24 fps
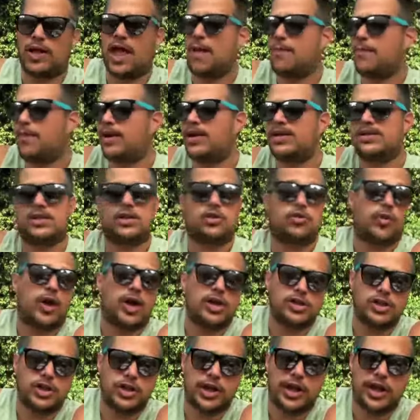It happens. It's a
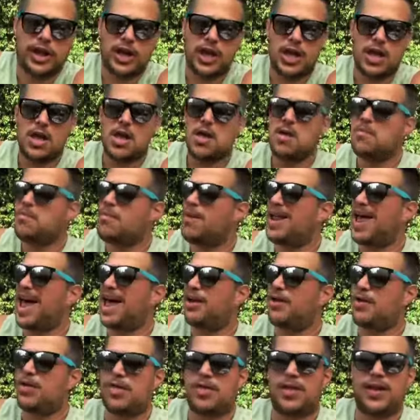tragedy, but I
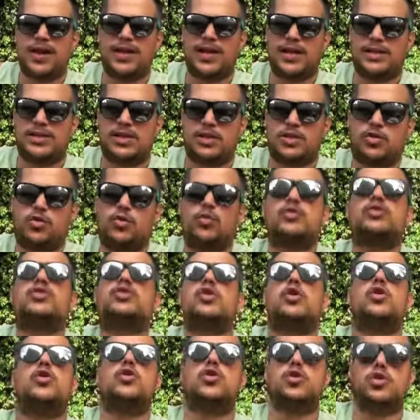don't think that's a true
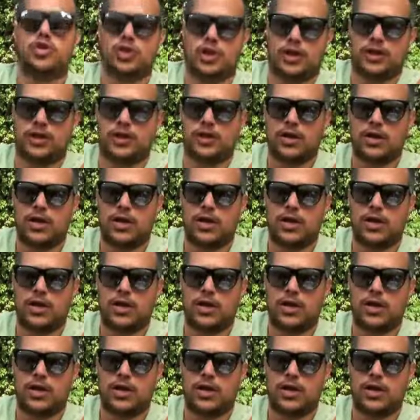solution